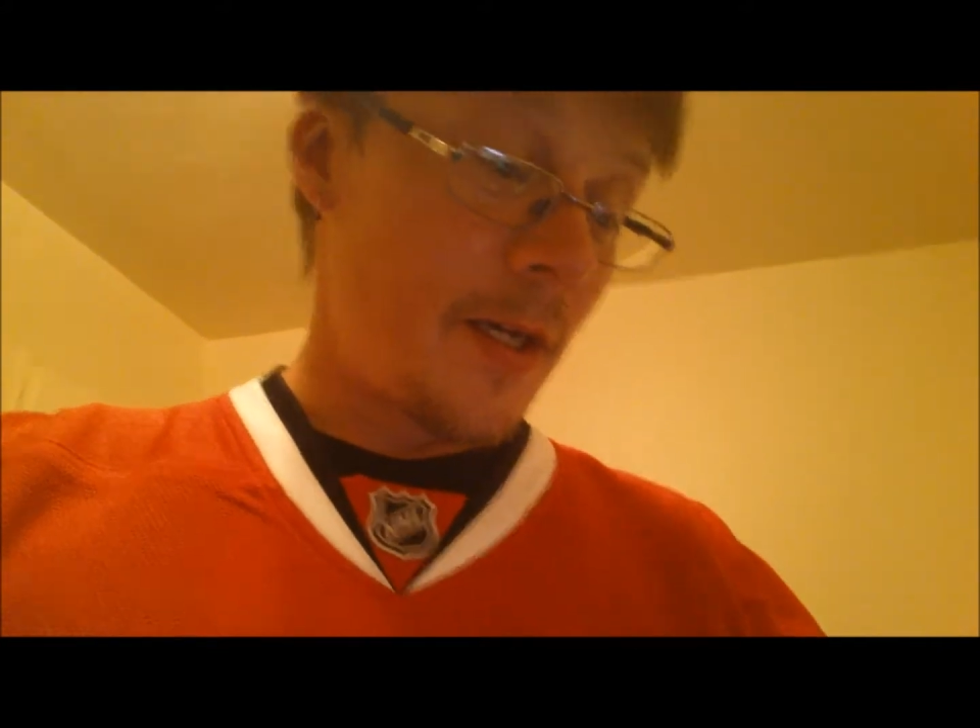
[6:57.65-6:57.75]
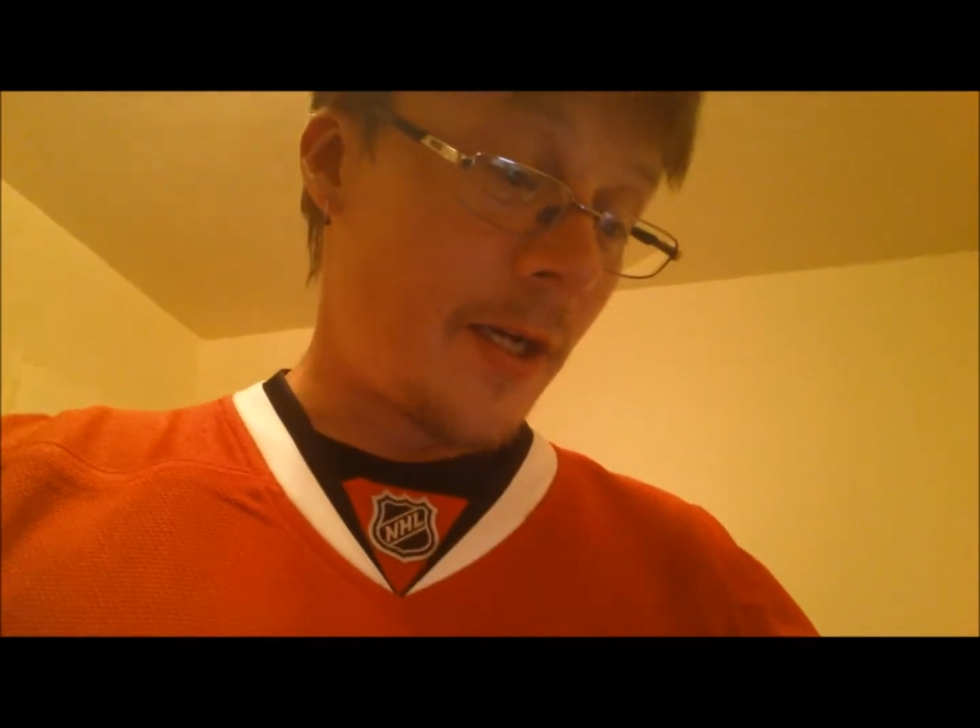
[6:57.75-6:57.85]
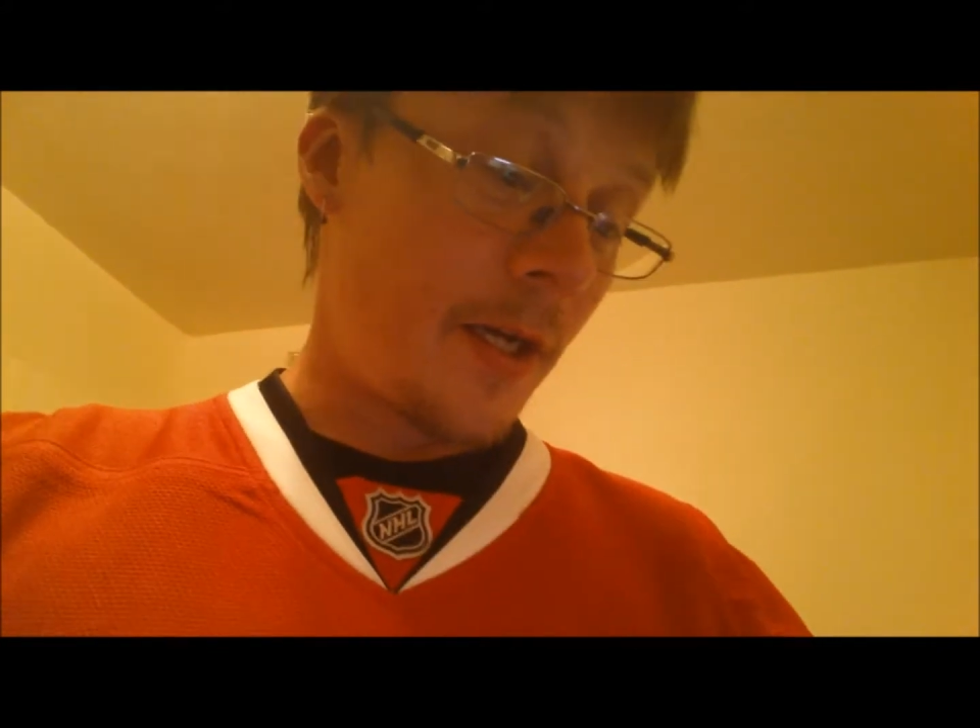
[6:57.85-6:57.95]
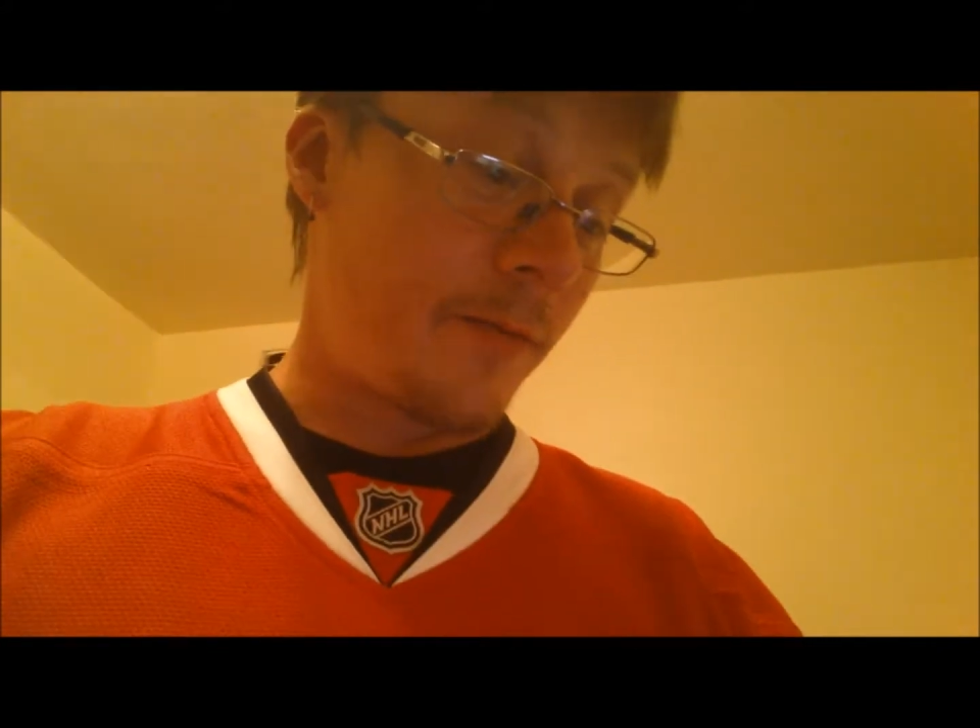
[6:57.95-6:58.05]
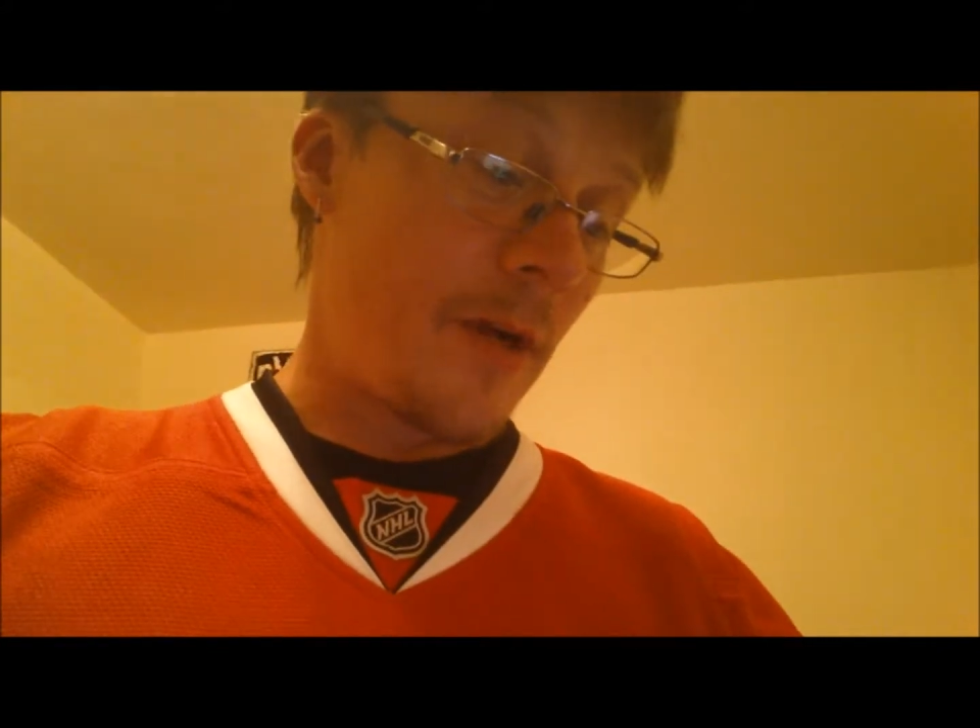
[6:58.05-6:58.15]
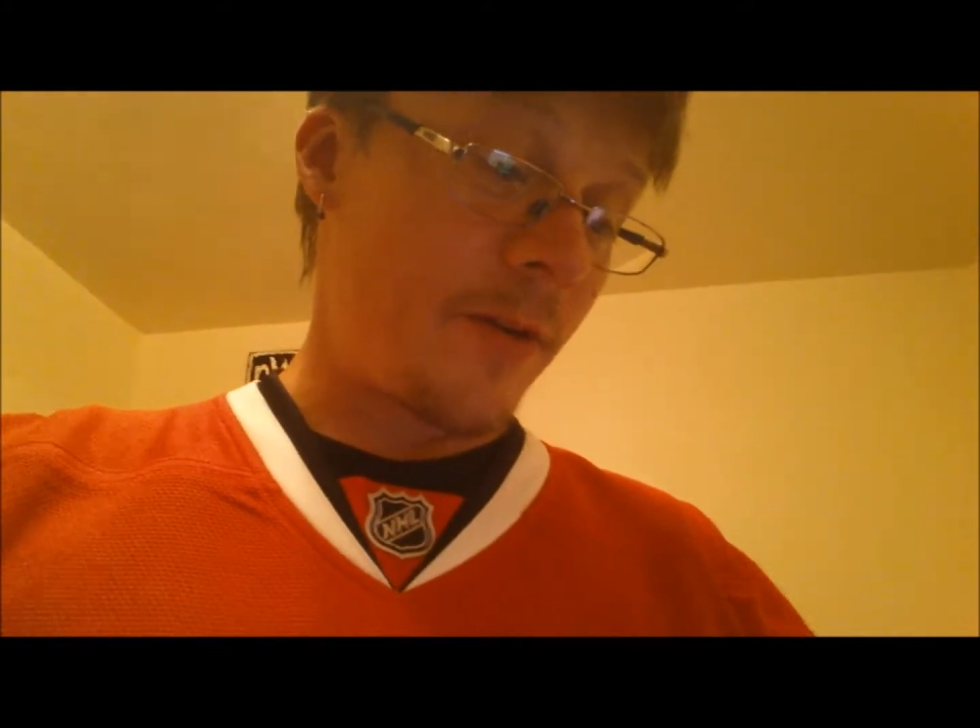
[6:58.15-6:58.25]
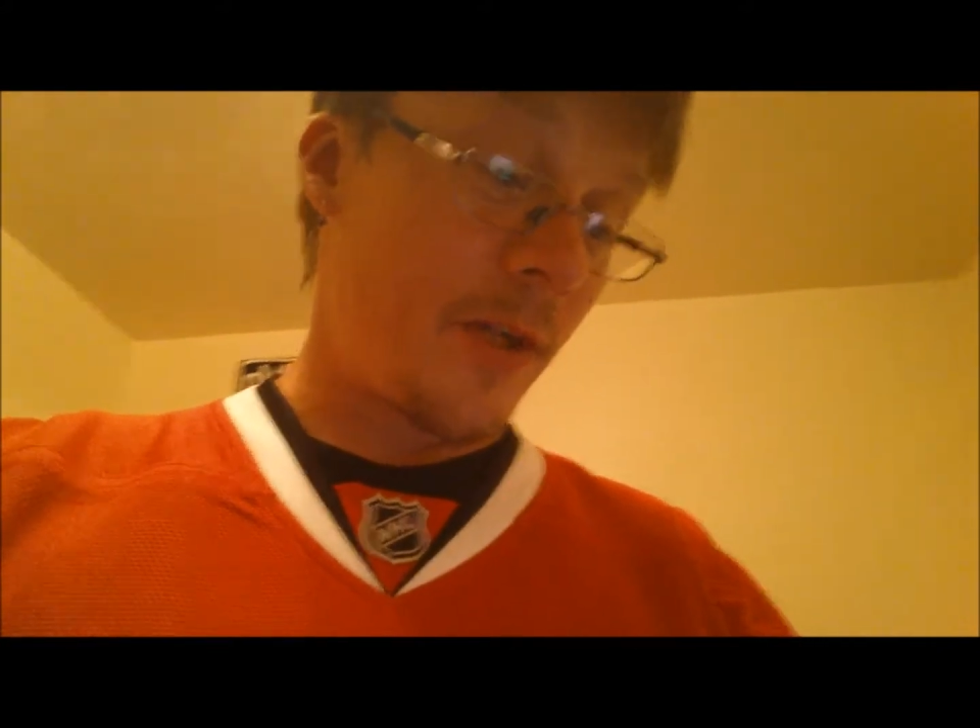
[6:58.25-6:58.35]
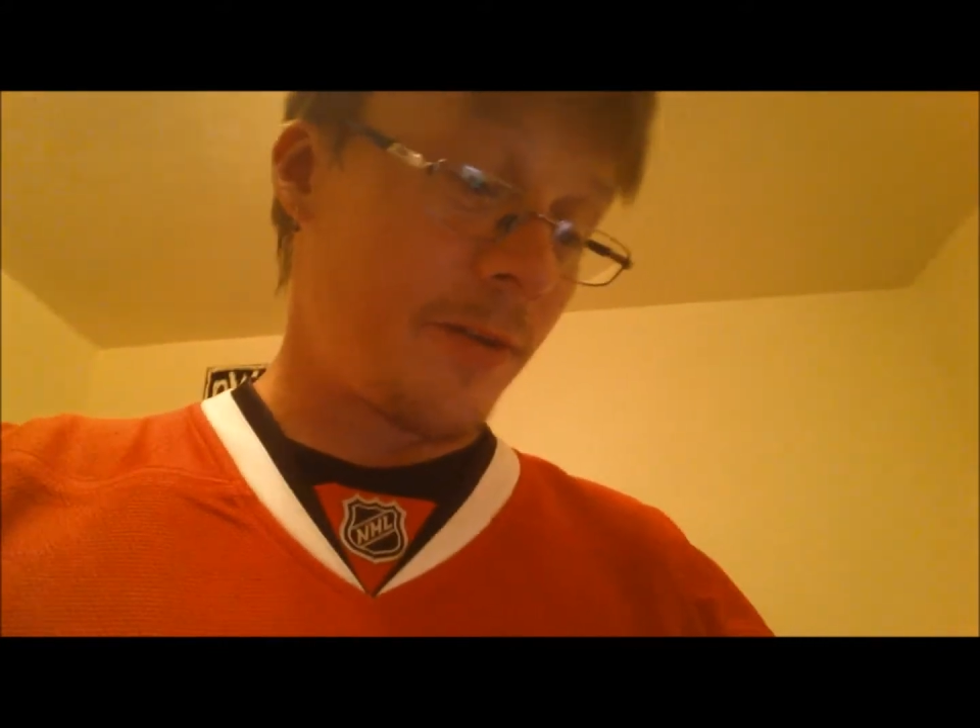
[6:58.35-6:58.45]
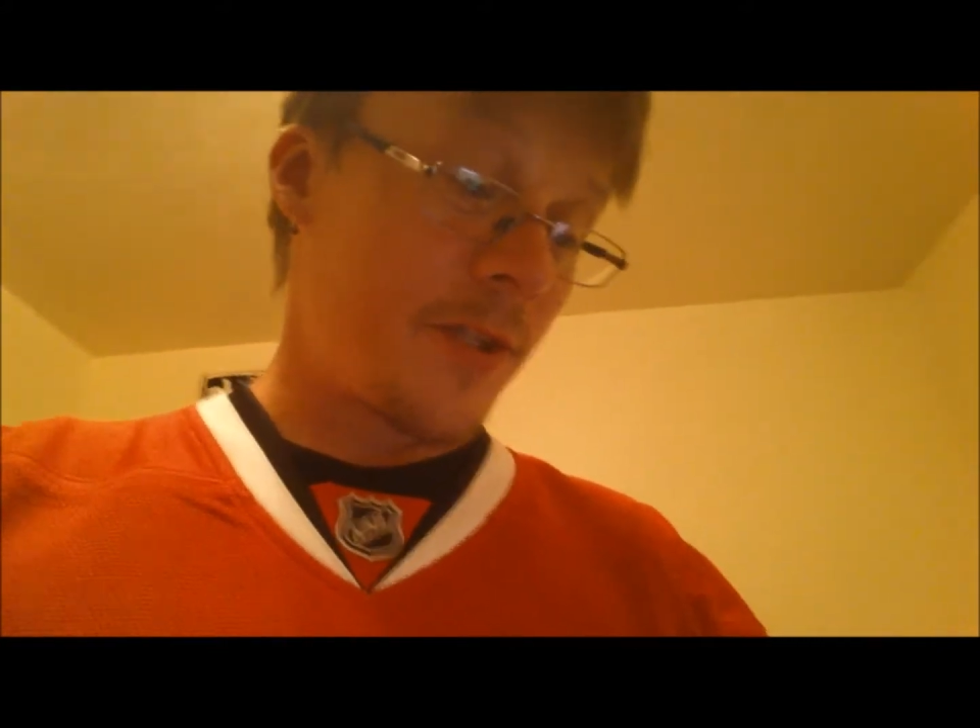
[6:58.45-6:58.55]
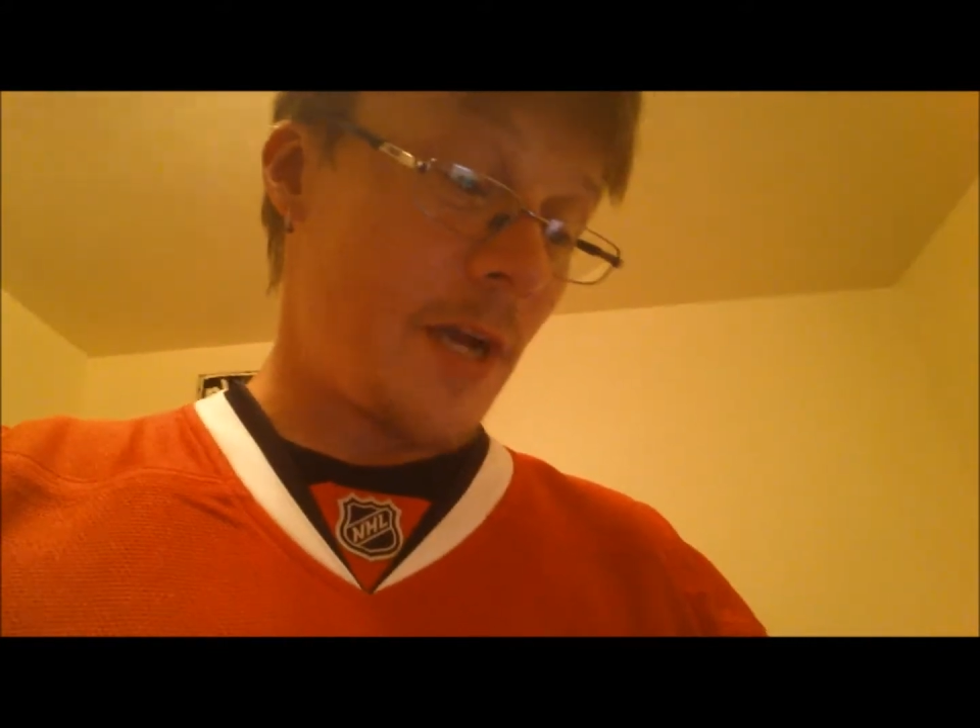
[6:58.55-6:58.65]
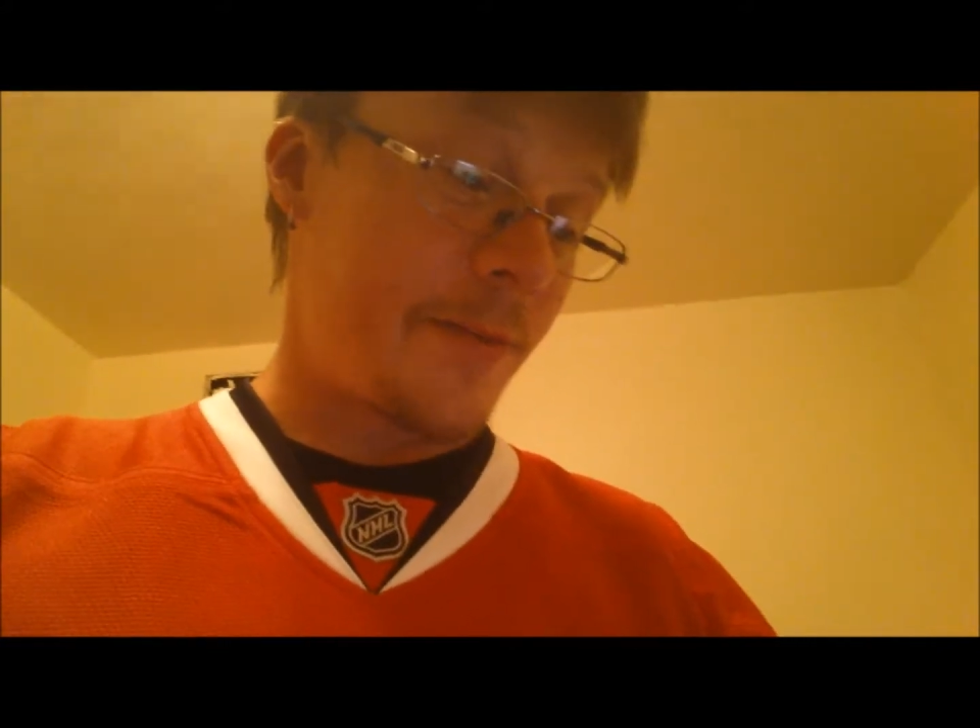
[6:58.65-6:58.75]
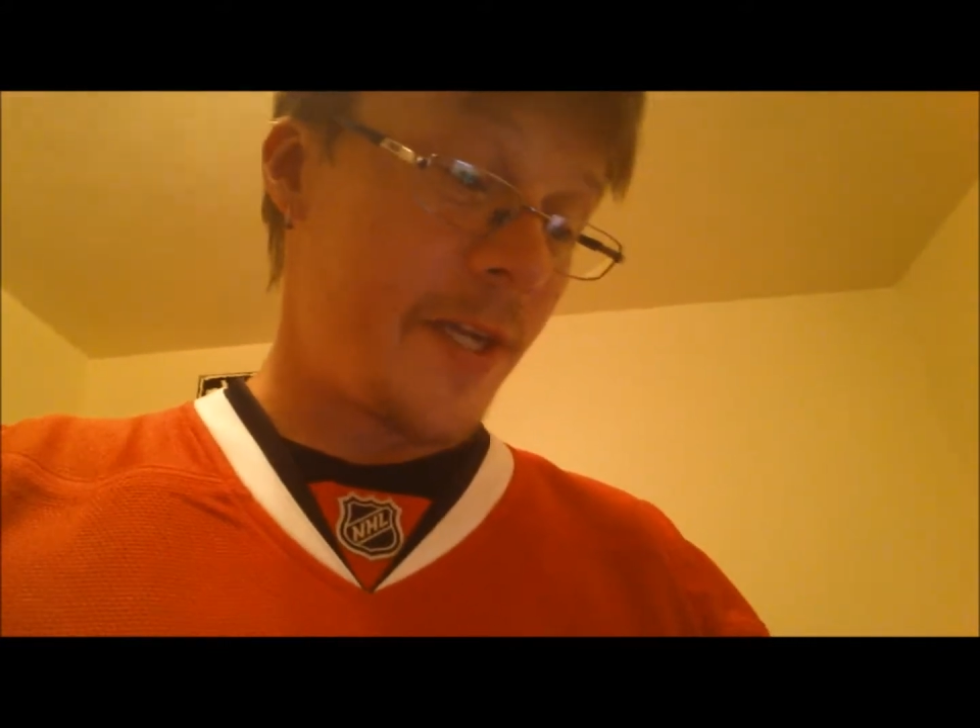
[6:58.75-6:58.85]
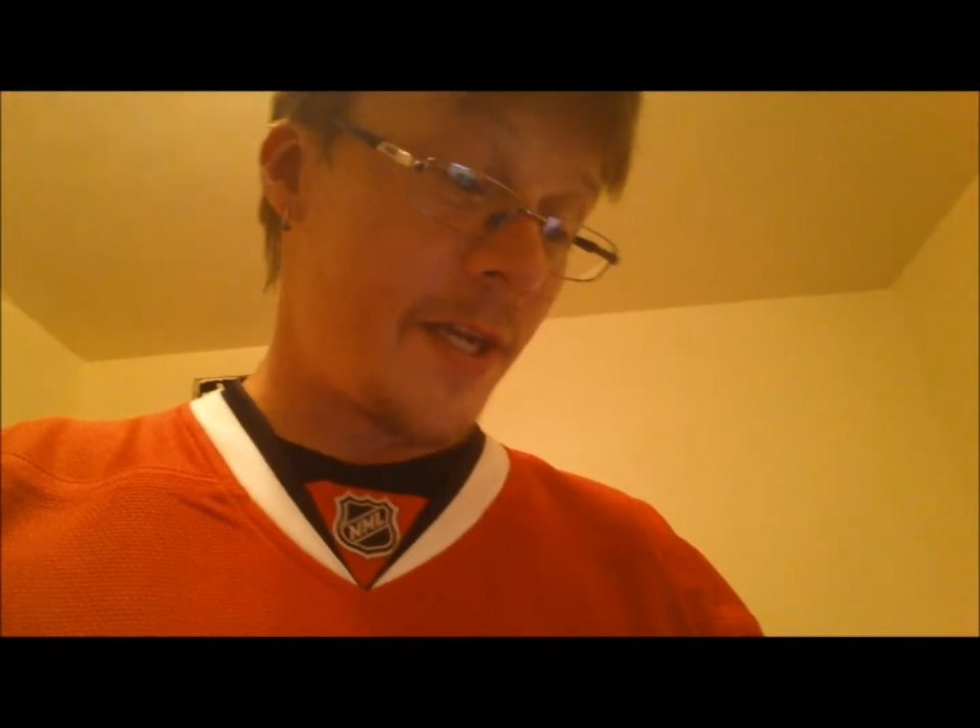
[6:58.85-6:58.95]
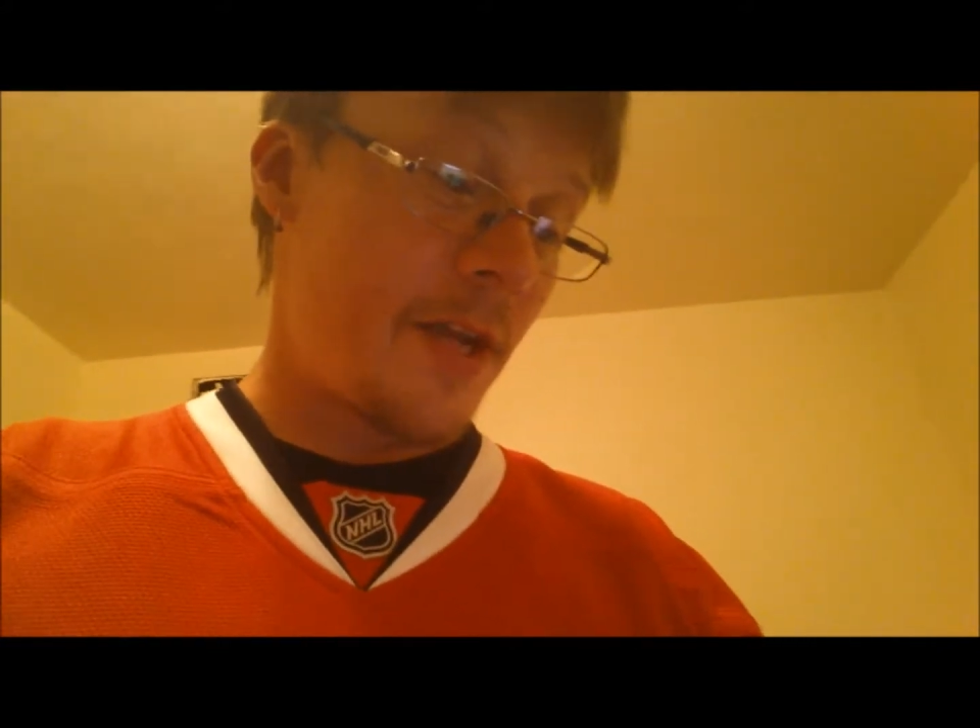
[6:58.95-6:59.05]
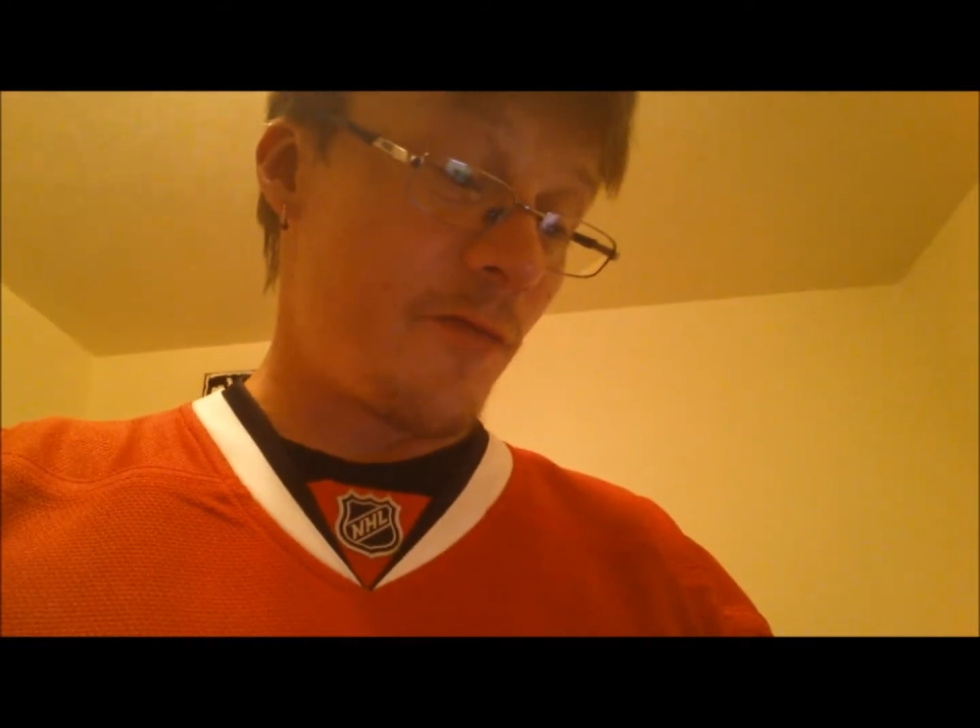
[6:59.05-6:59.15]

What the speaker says: And rounding out the top 10,